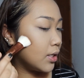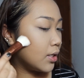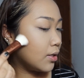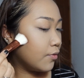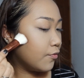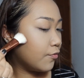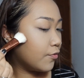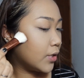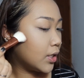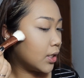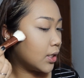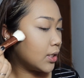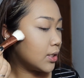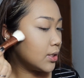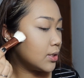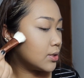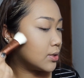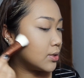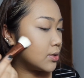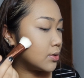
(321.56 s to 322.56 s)
in
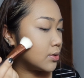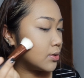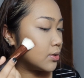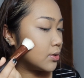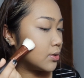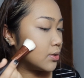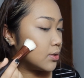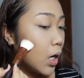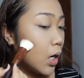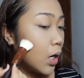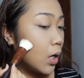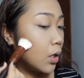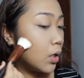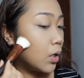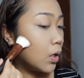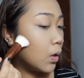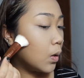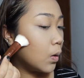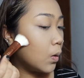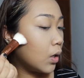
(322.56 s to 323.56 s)
first,
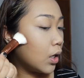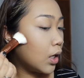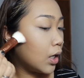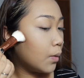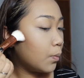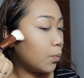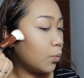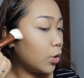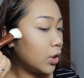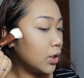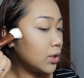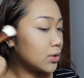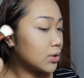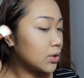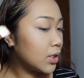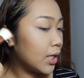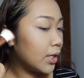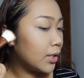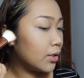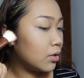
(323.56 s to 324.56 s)
go
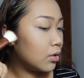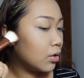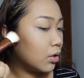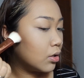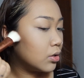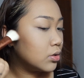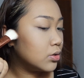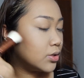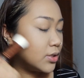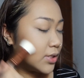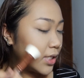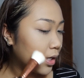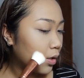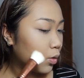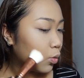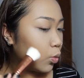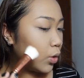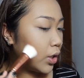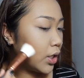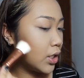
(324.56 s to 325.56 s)
upwards and not
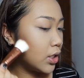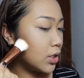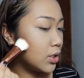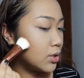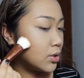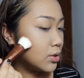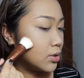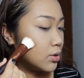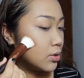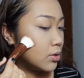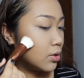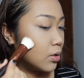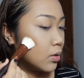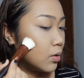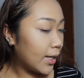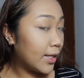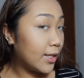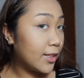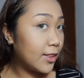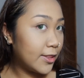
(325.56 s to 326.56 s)
downwards,
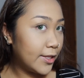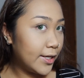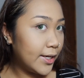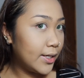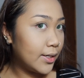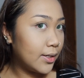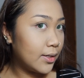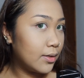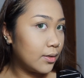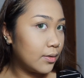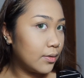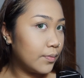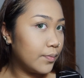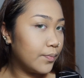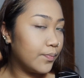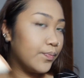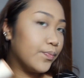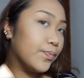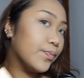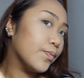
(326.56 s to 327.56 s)
and then
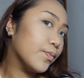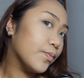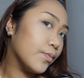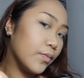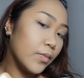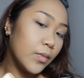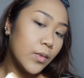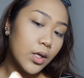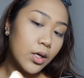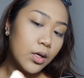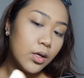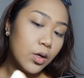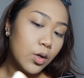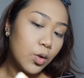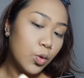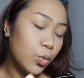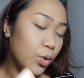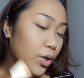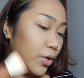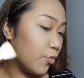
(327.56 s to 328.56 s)

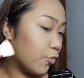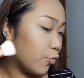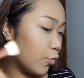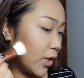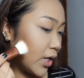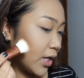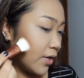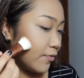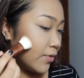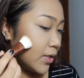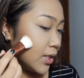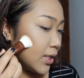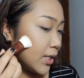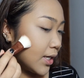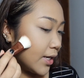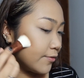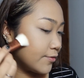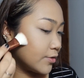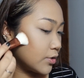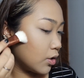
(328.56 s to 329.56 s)
with whatever
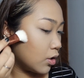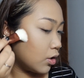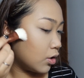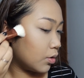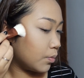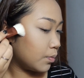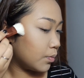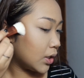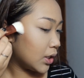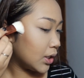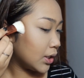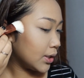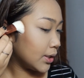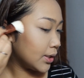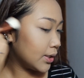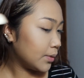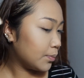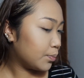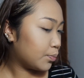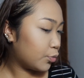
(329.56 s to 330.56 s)
left on
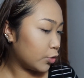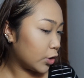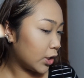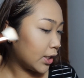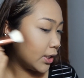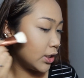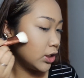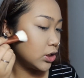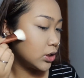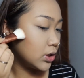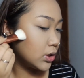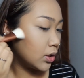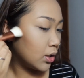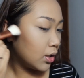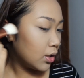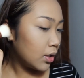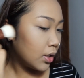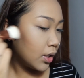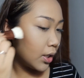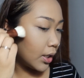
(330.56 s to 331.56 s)
my brush,
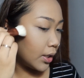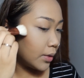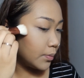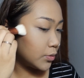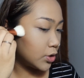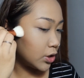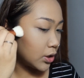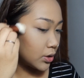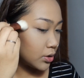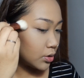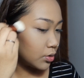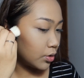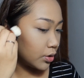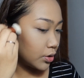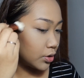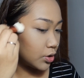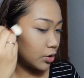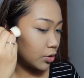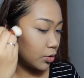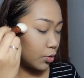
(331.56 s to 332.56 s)
I'm just
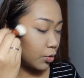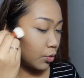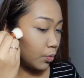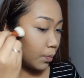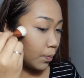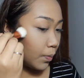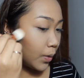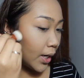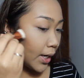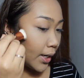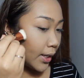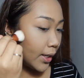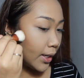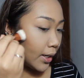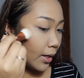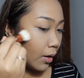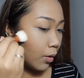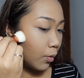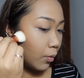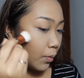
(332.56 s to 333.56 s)
going to blend
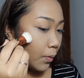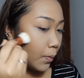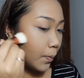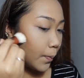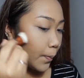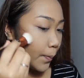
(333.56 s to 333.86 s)
it out.